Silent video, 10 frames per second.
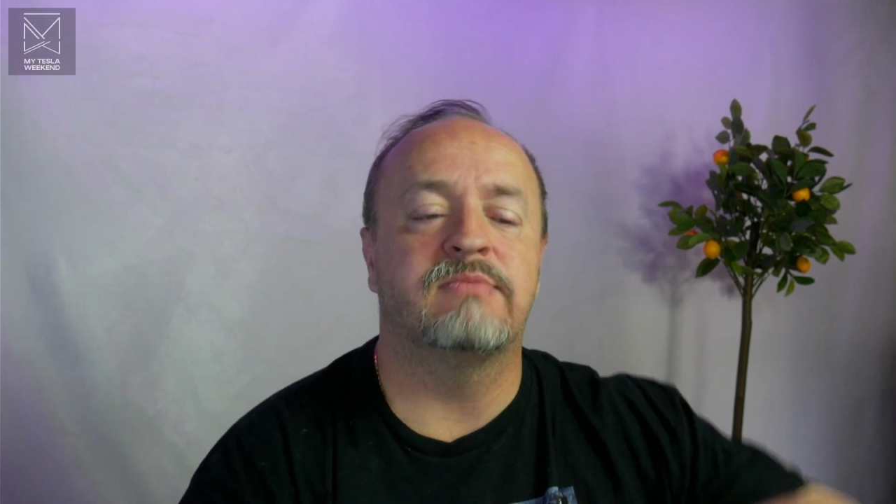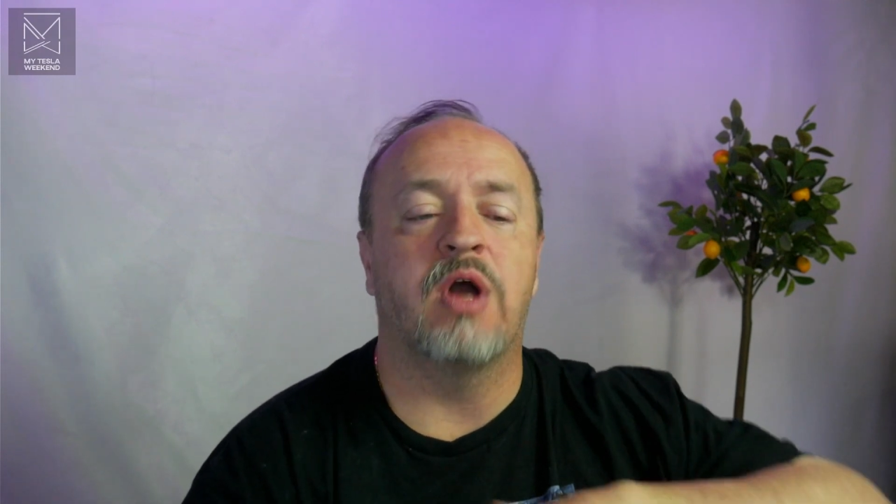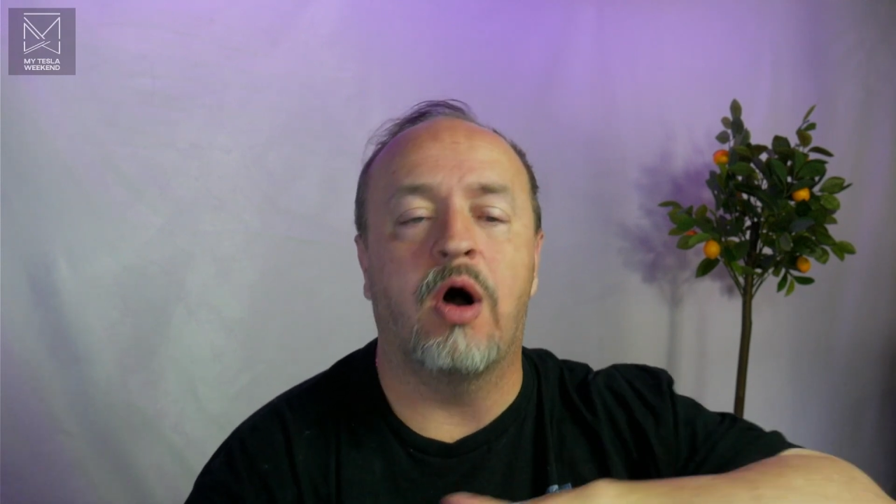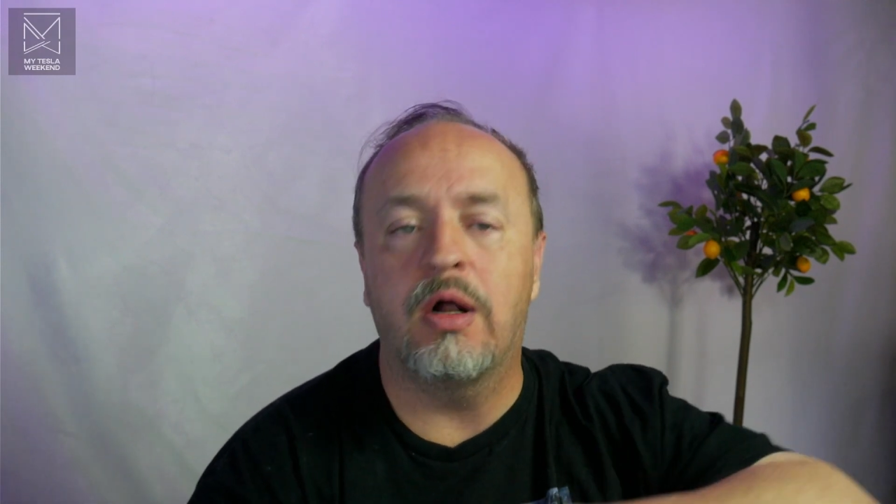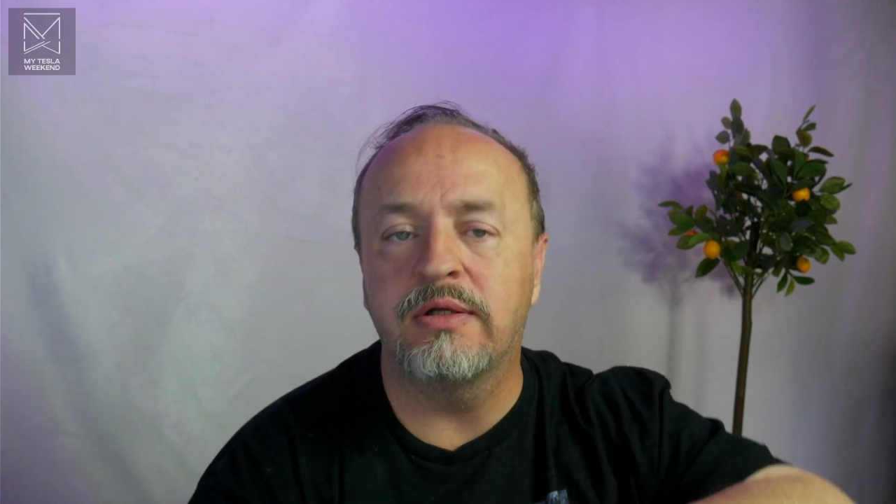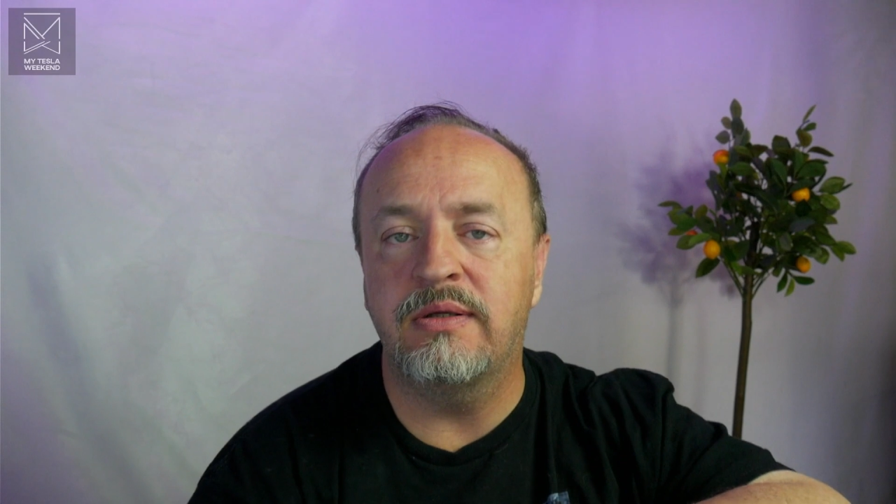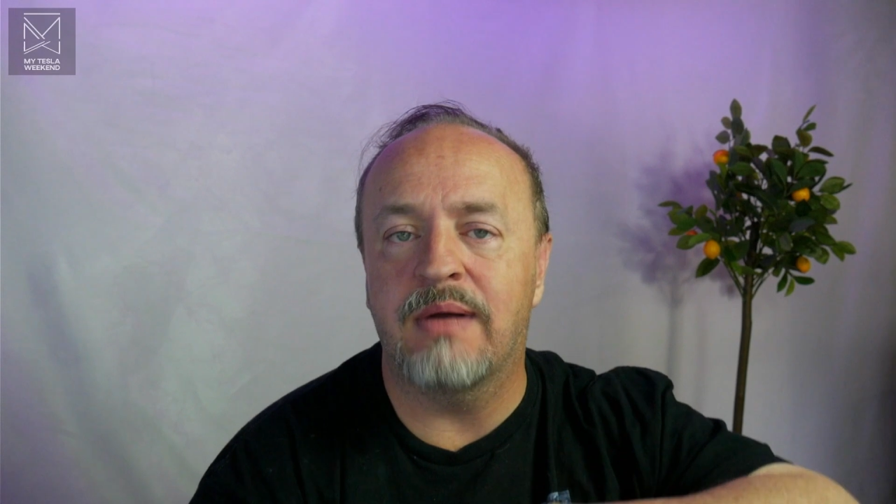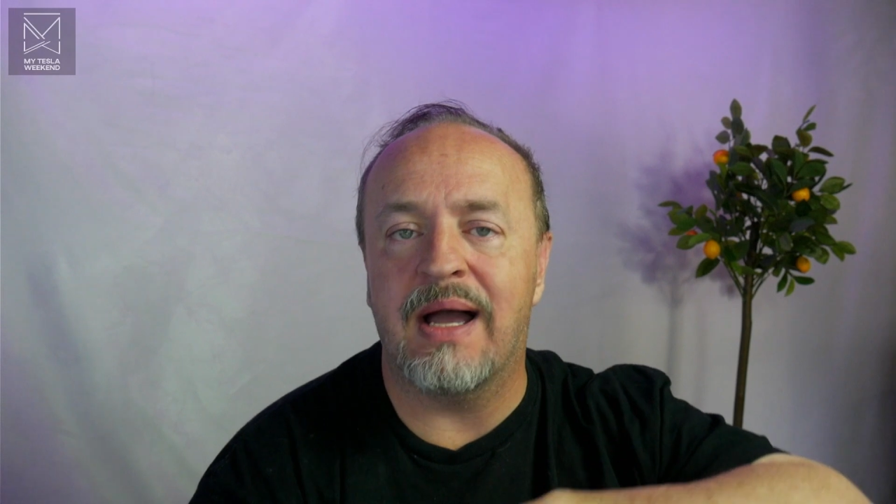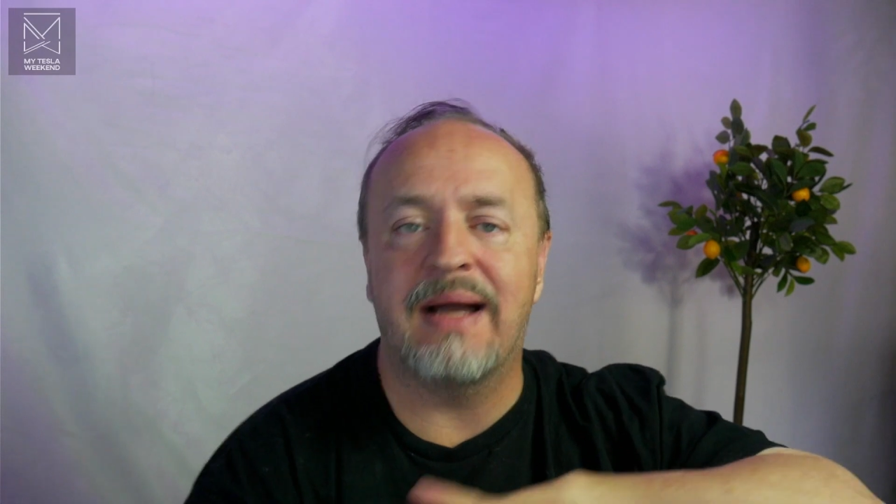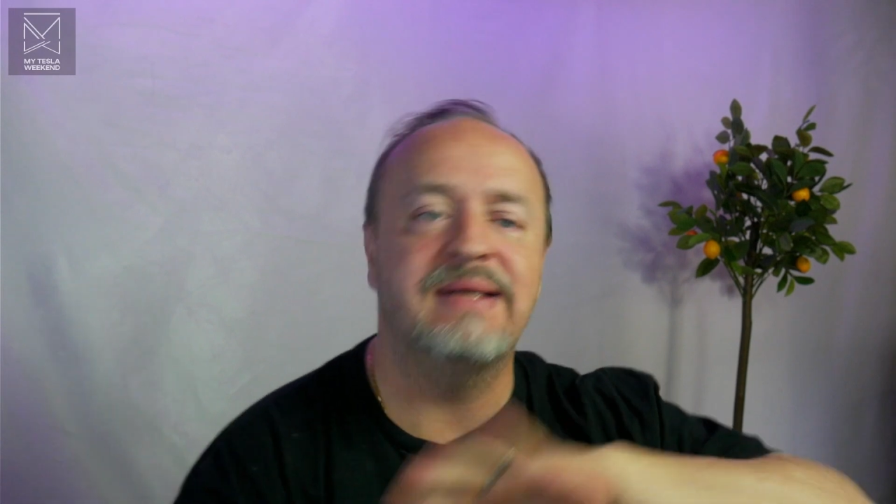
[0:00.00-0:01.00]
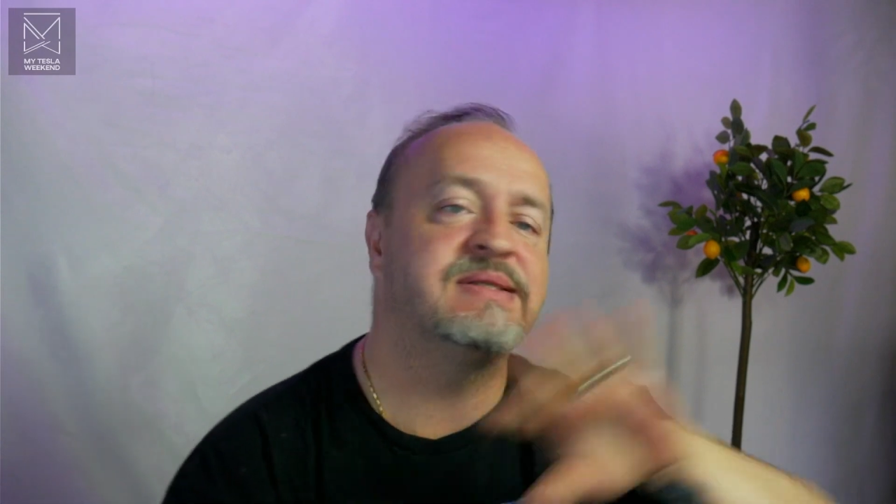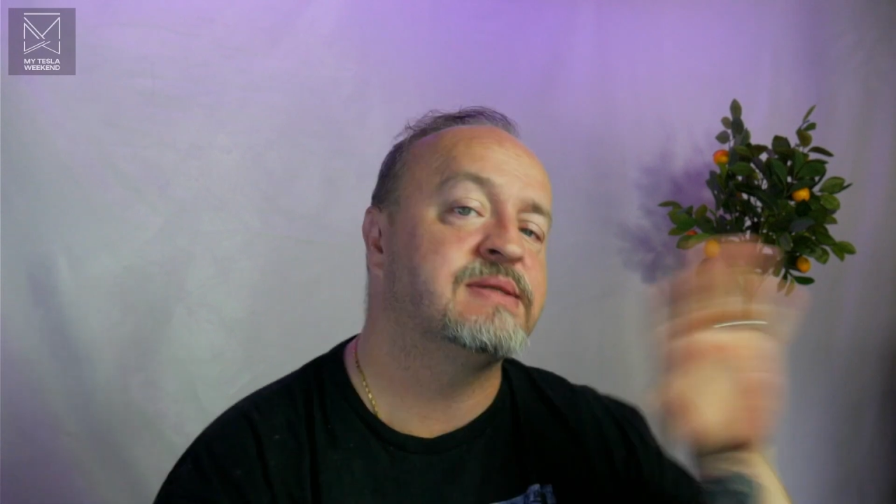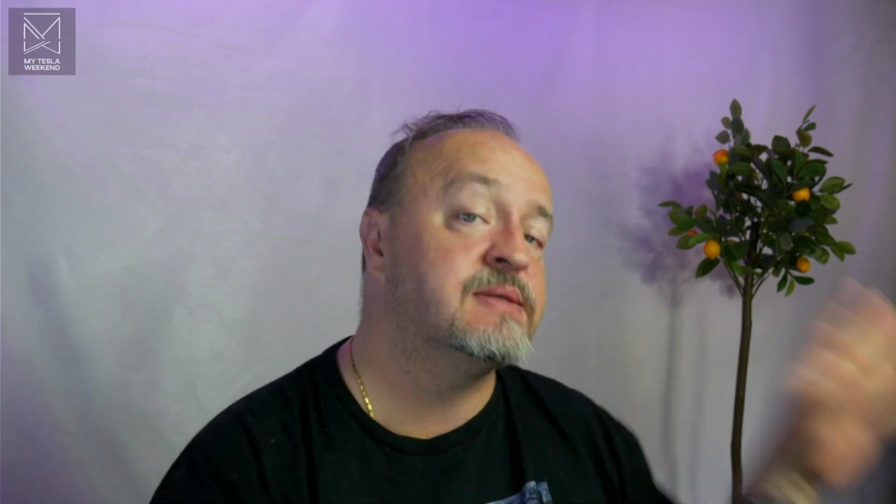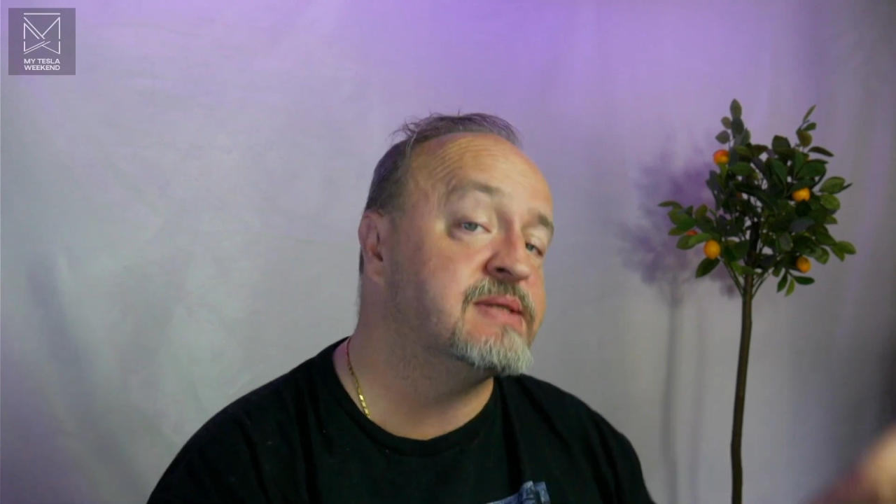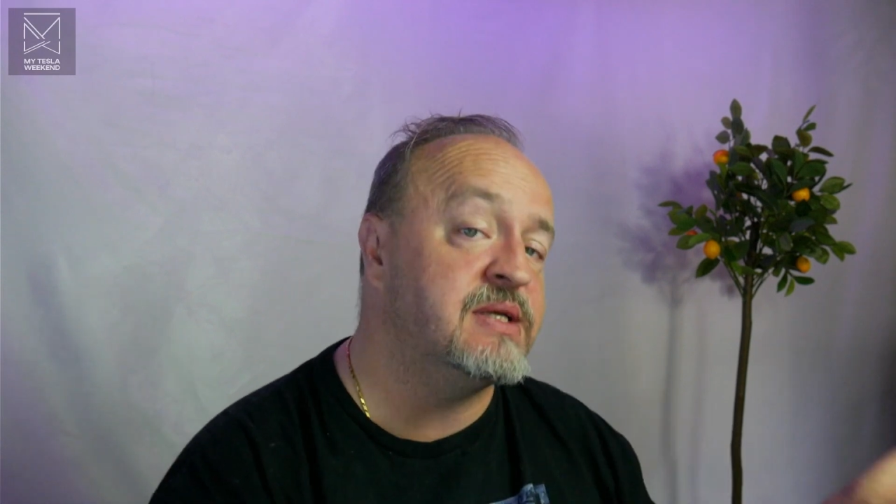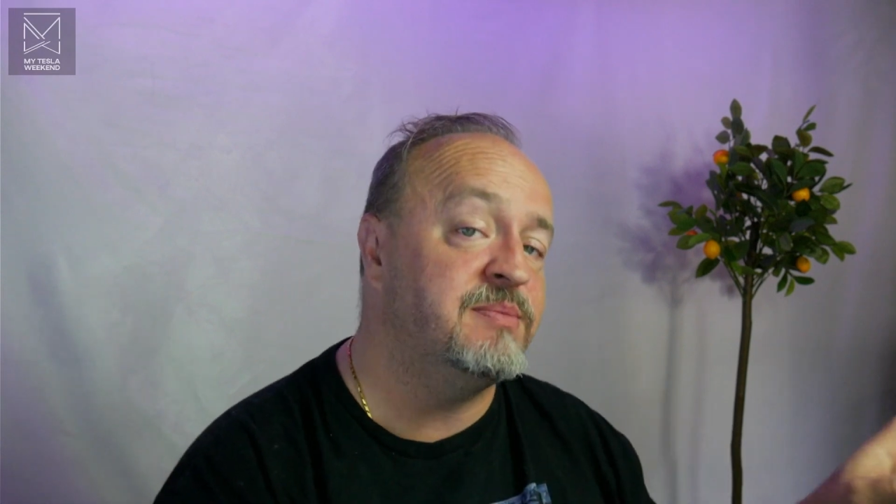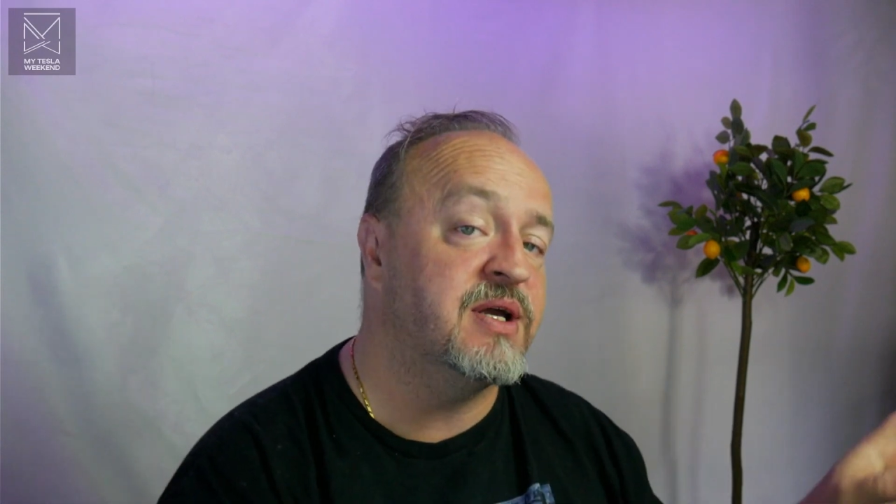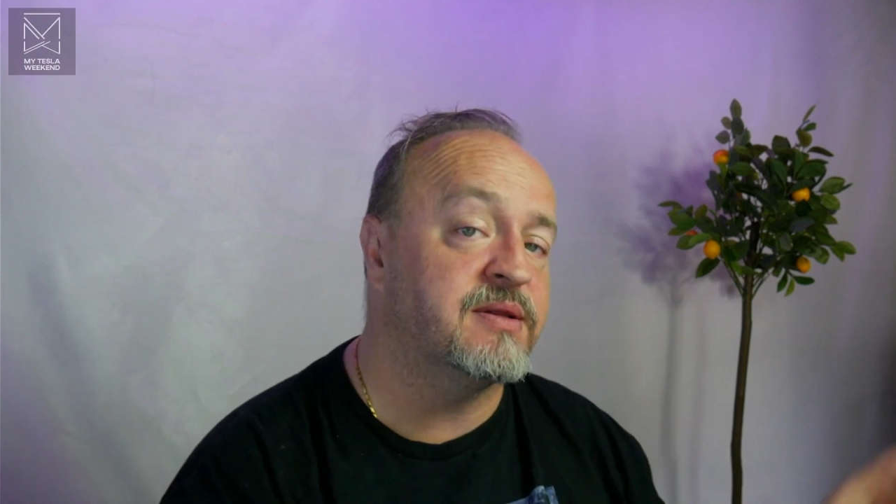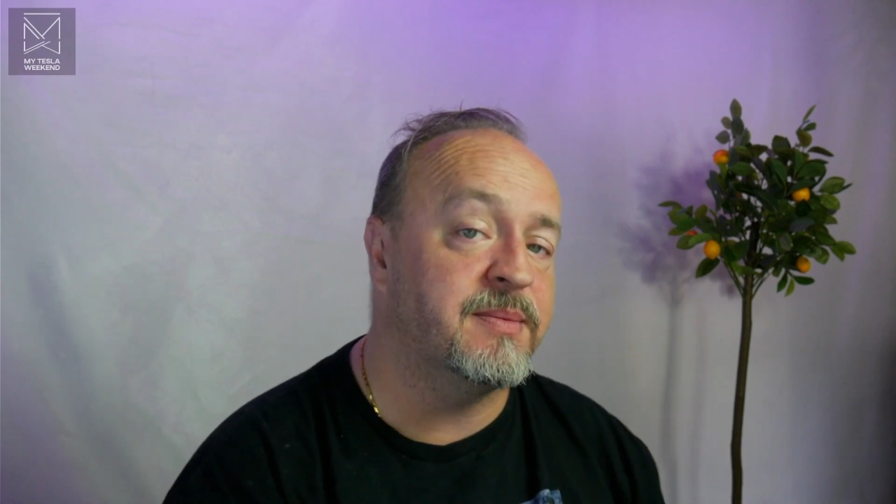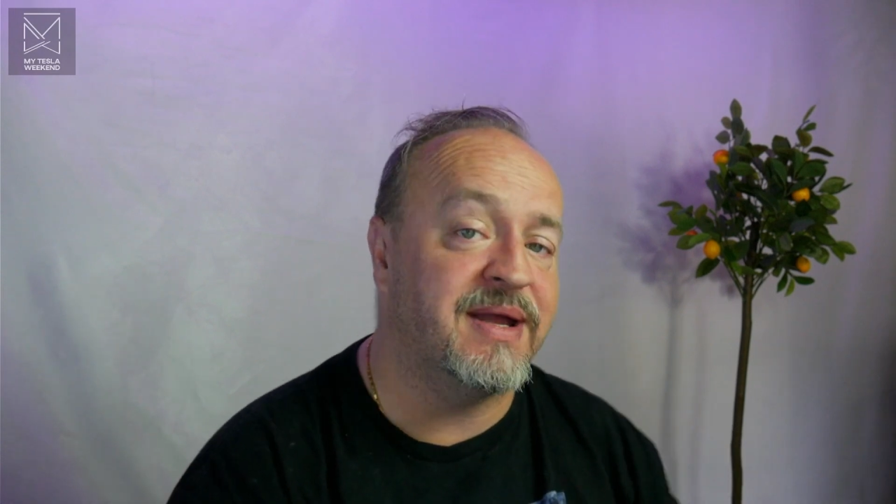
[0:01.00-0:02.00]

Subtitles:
All you guys, see me on the